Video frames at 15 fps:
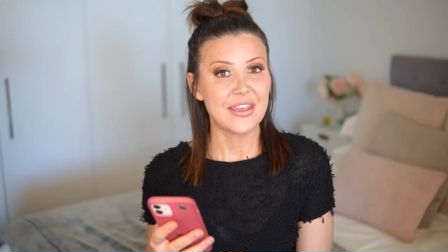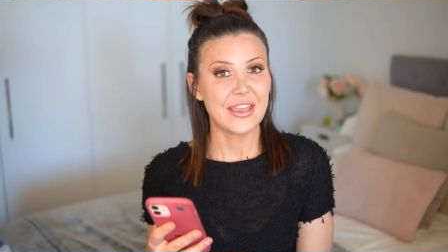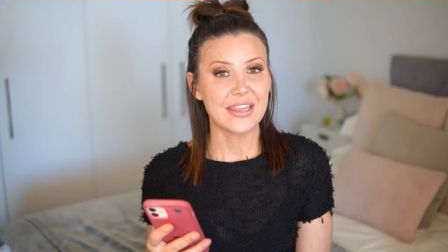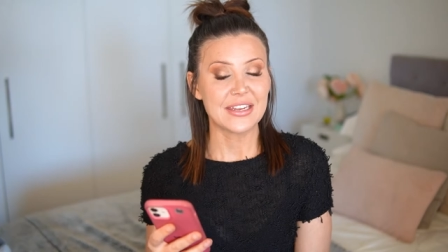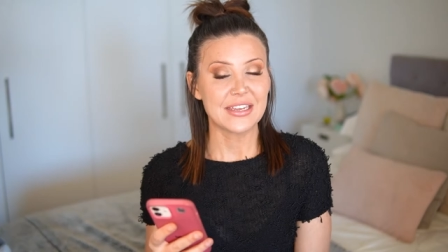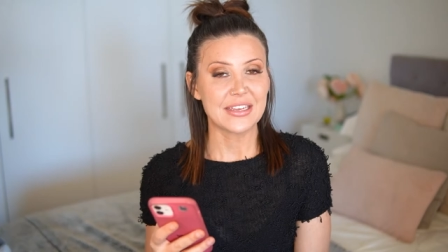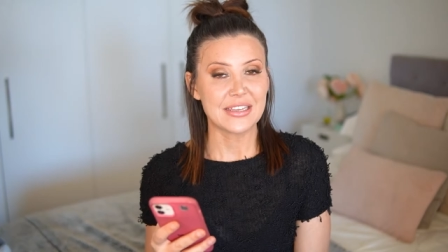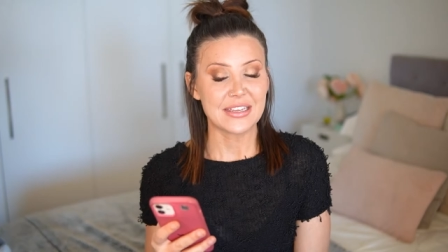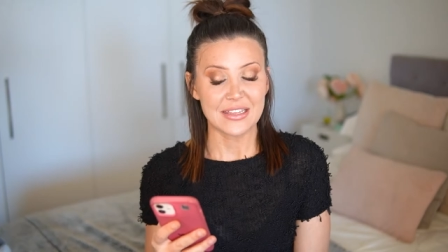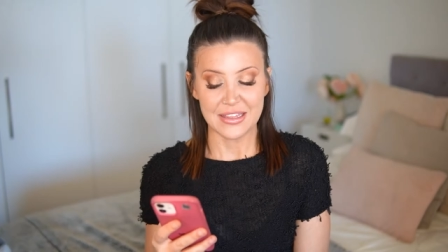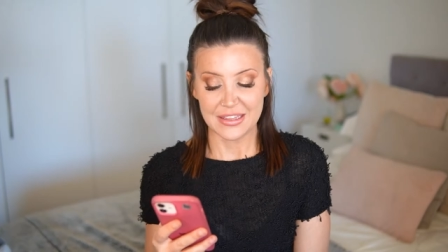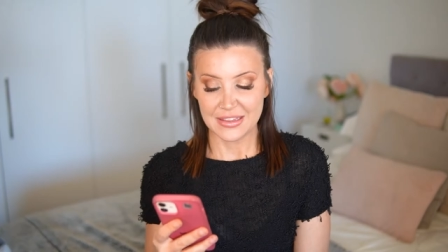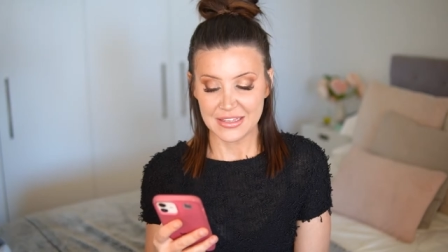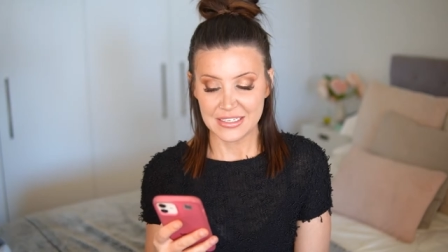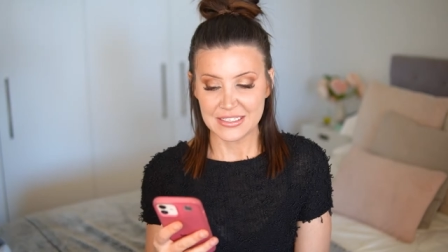then
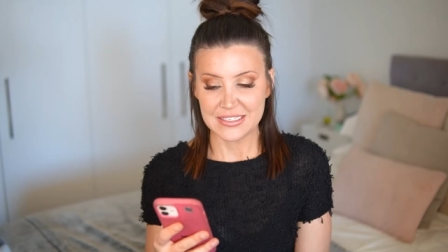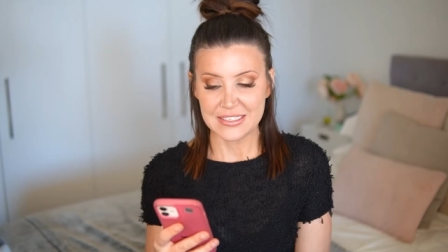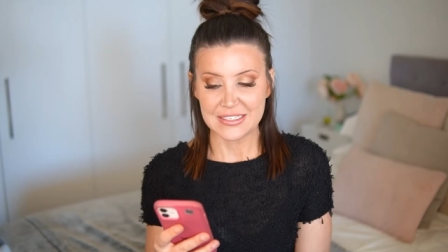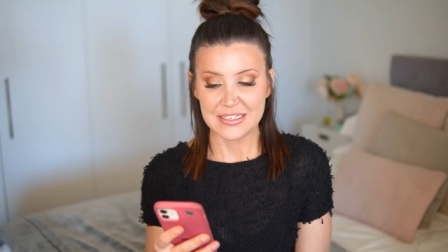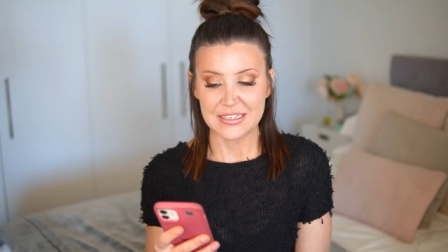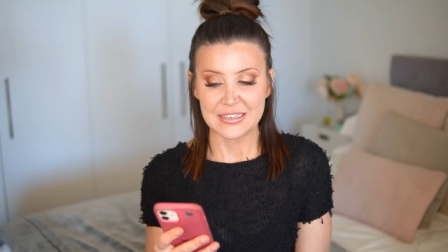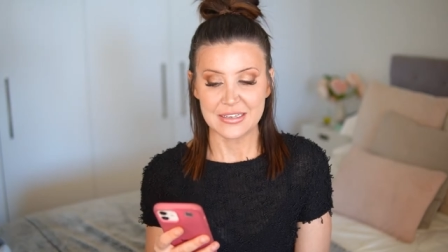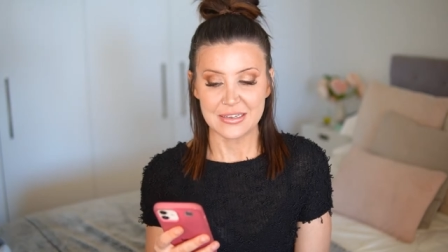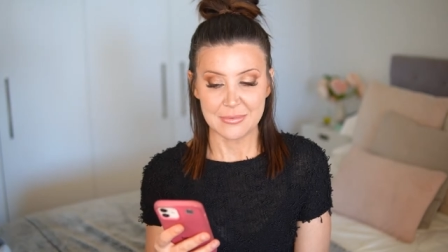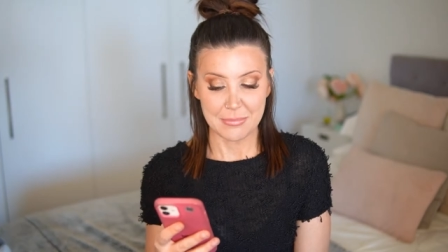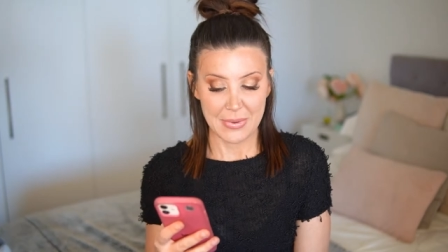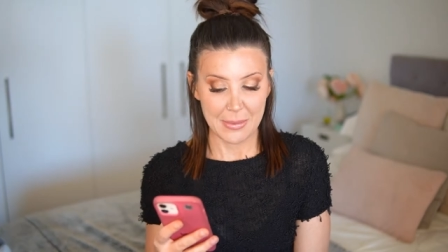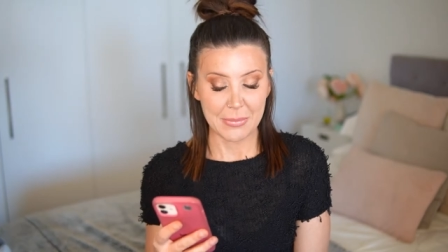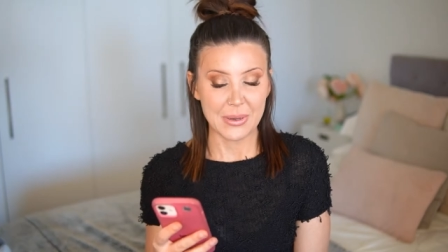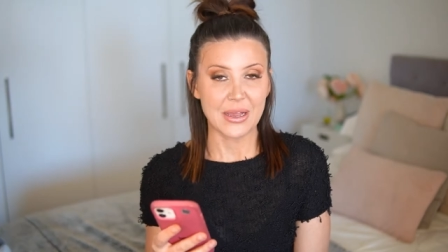this
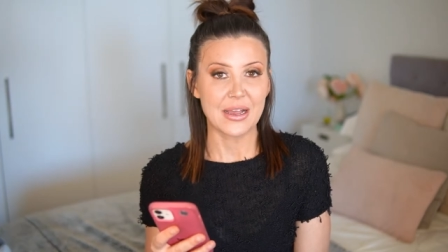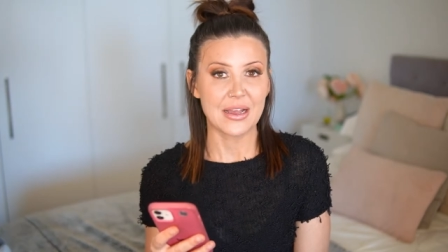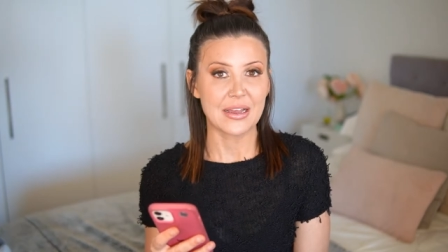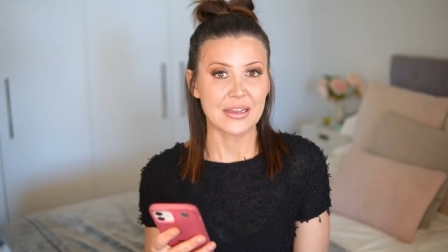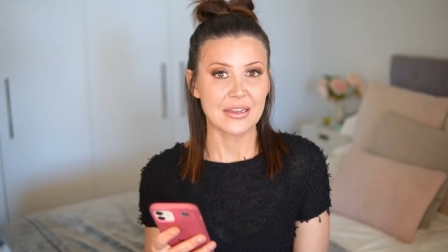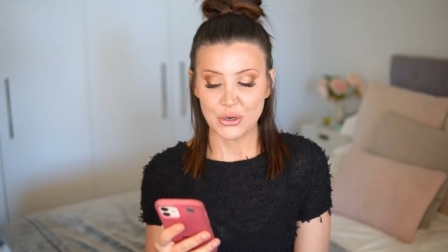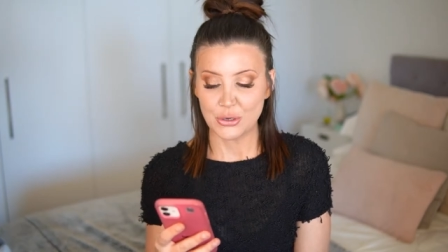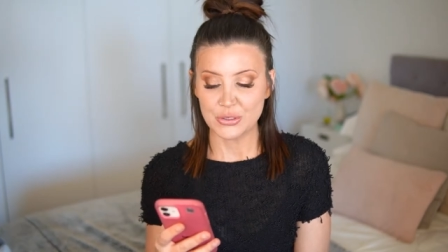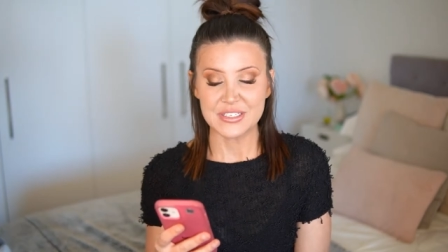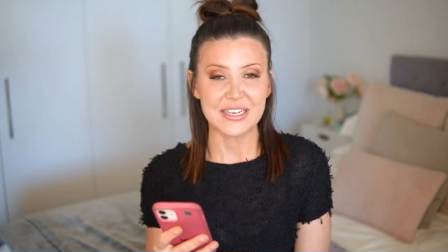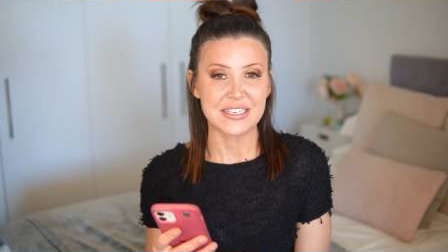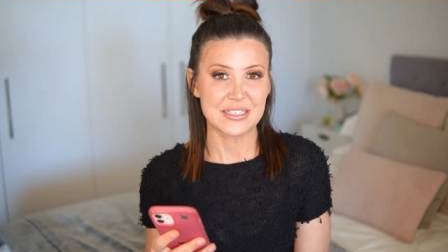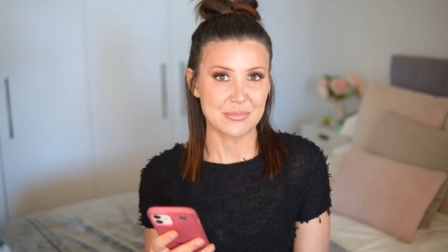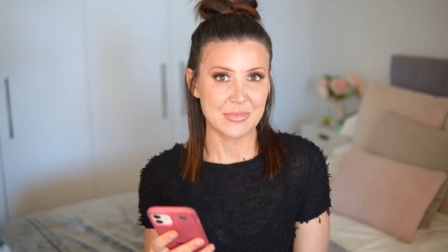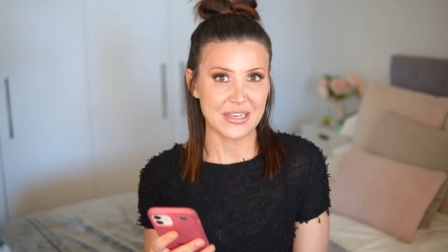member
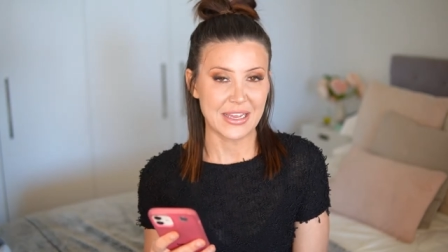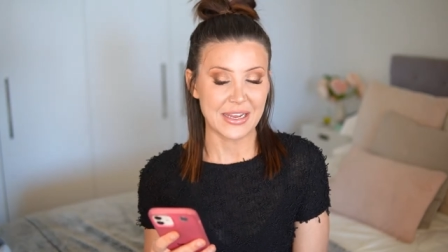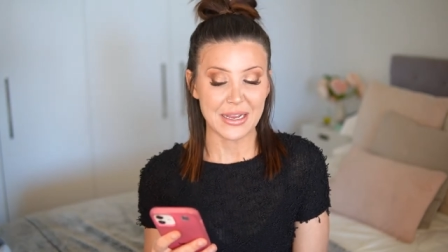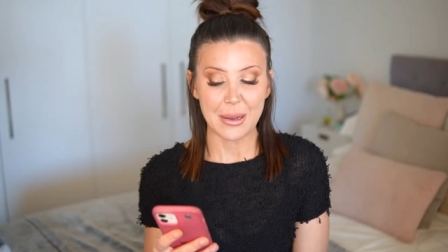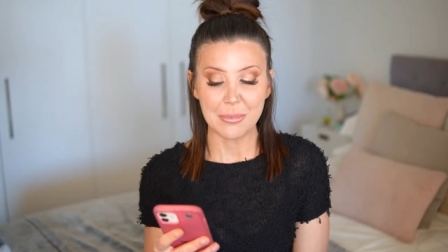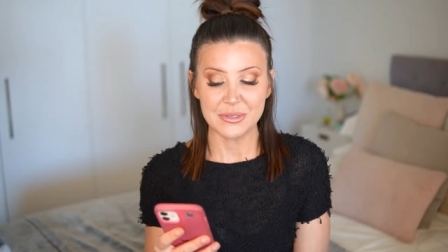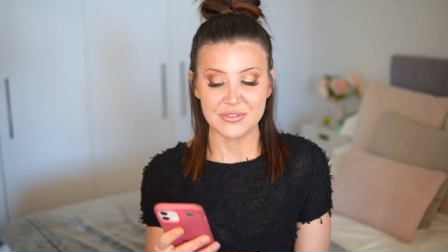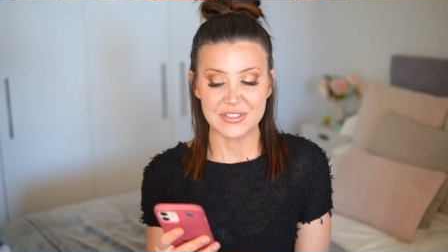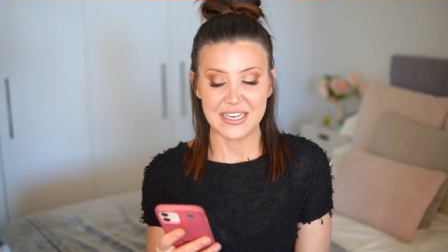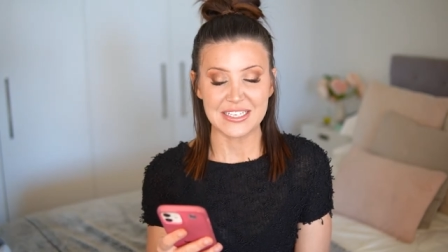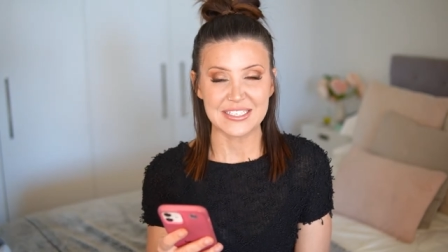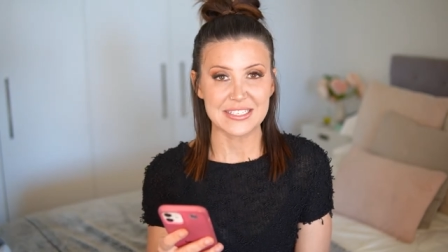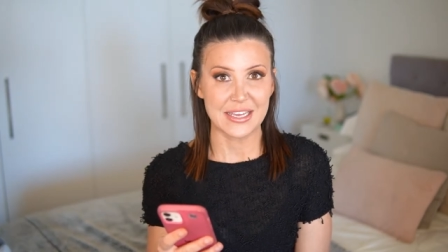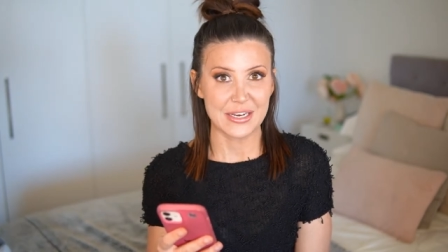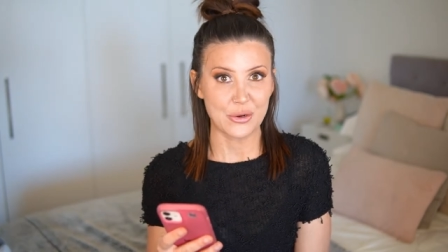contacted me a couple of
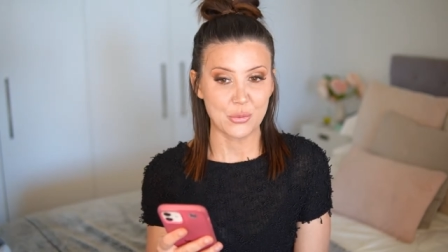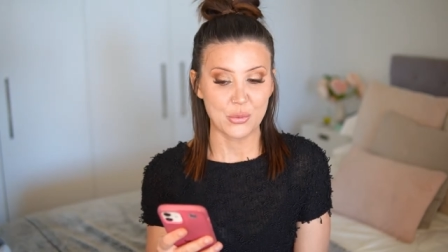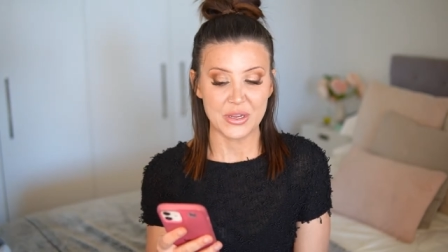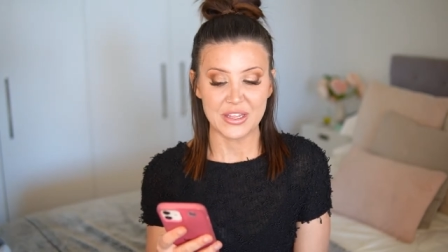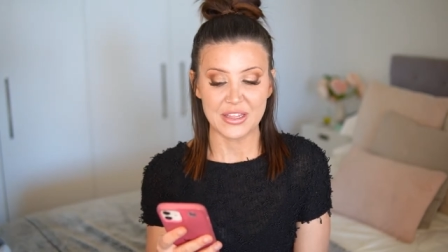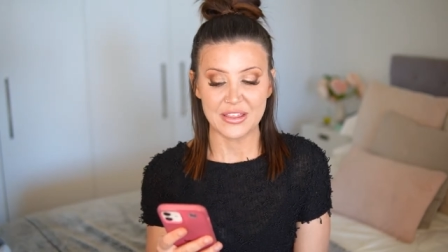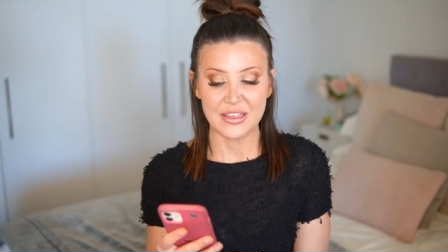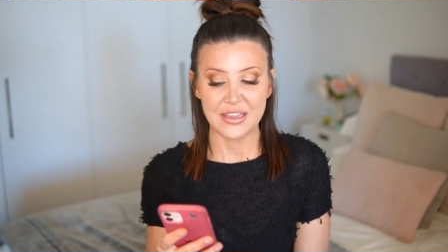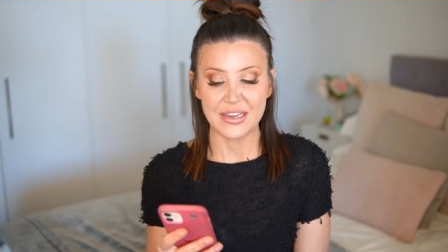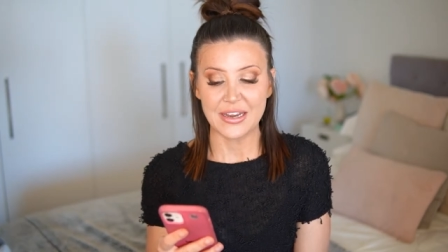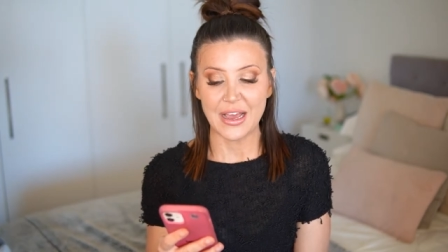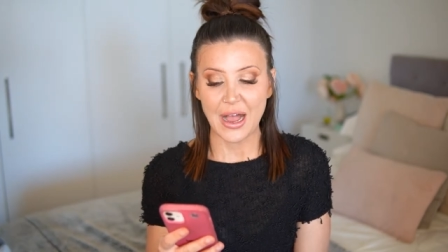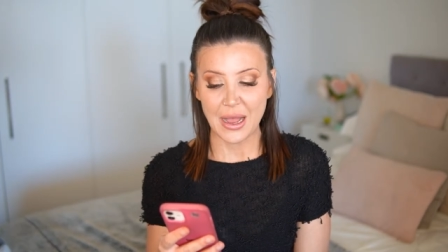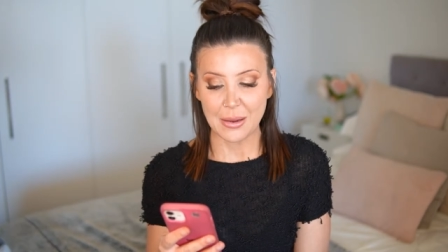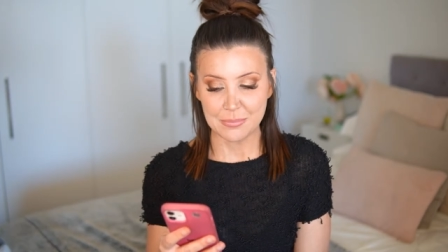days later with
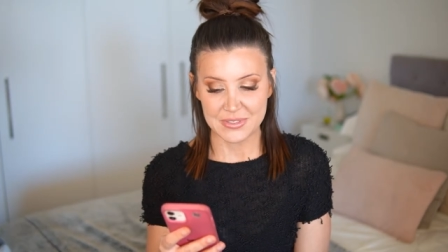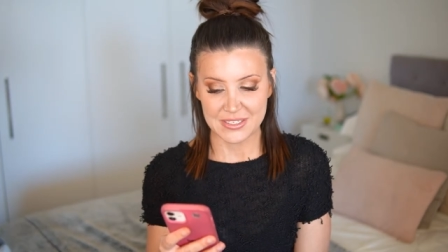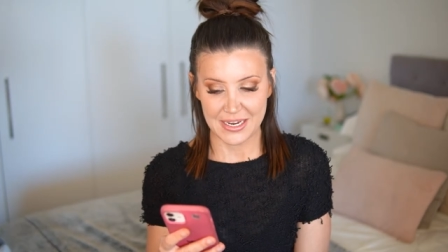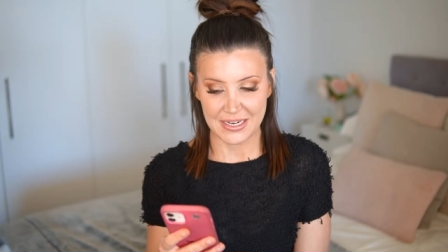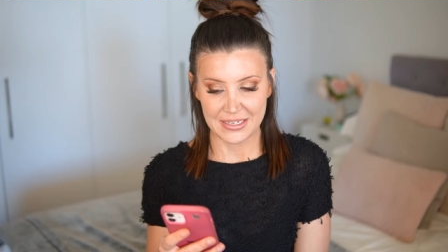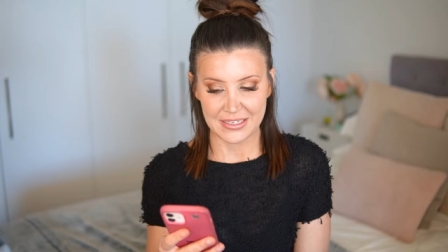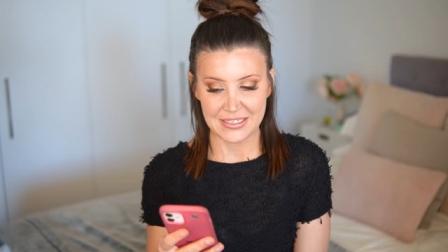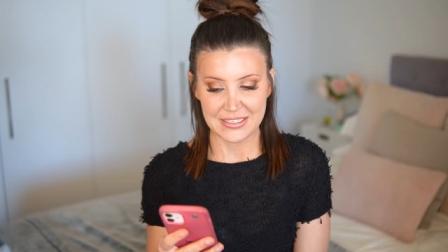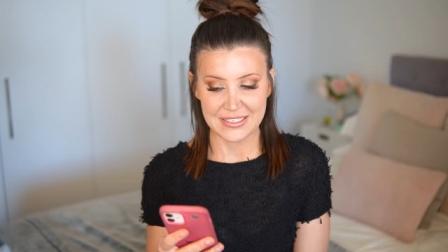an update. He